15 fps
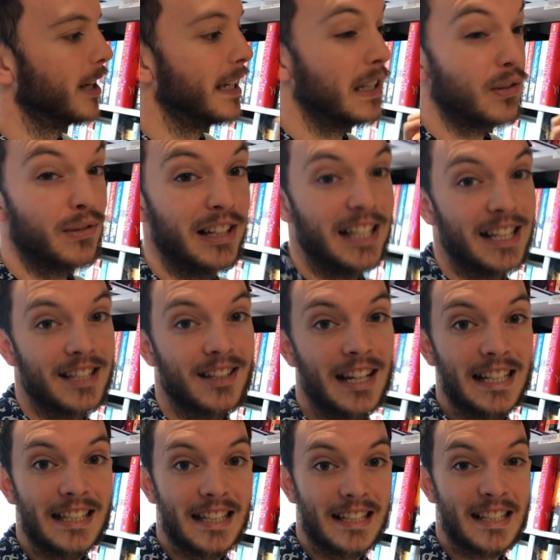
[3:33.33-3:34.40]
It's really
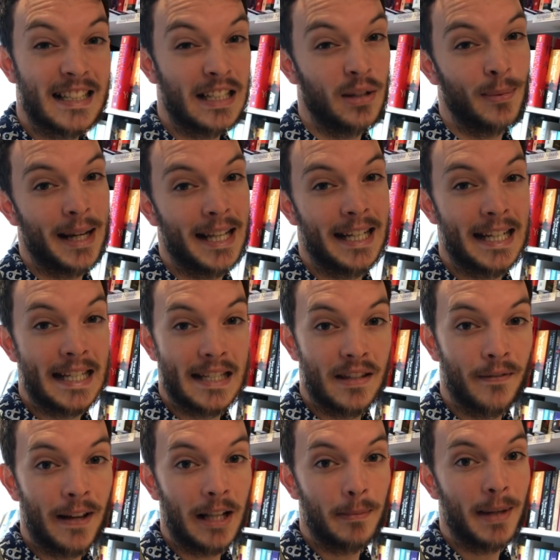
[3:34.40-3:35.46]
exciting to see the way that it is
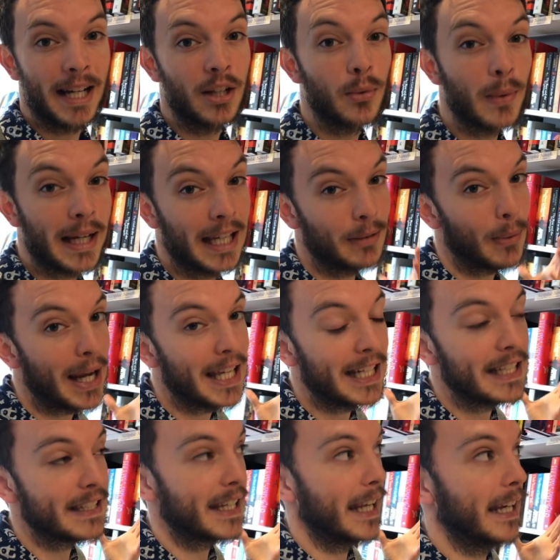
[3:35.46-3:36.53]
developing and the way it
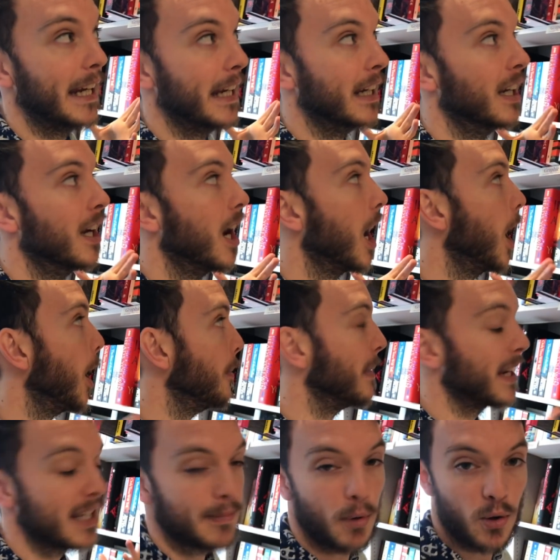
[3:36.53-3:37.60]
is getting
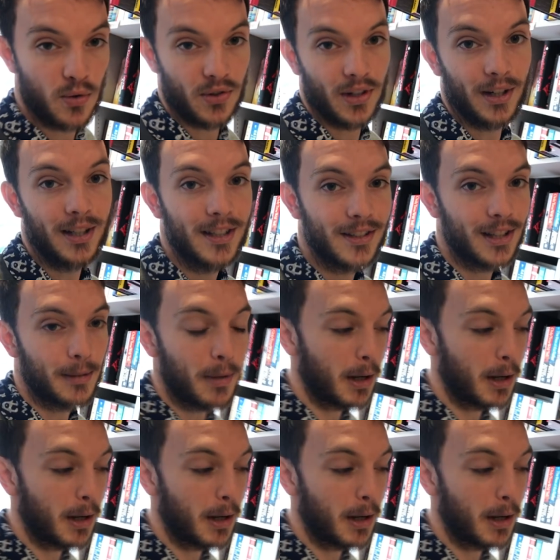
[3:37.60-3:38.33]
exposure to the